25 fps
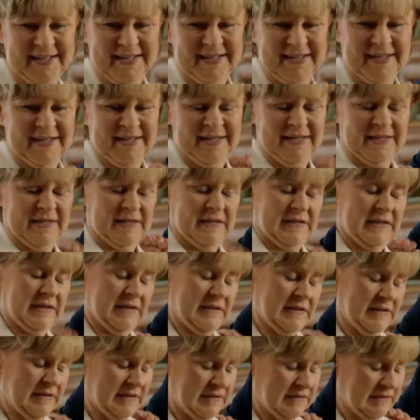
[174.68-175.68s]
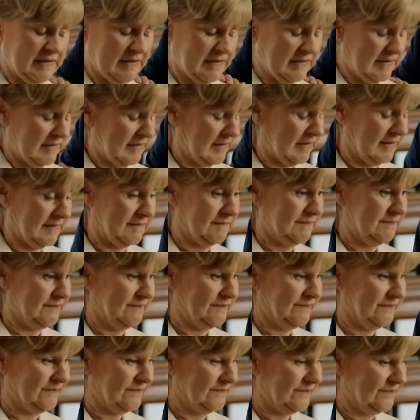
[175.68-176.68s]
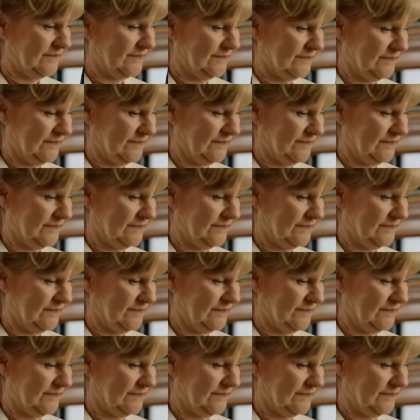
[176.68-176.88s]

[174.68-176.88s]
This person isn't speaking.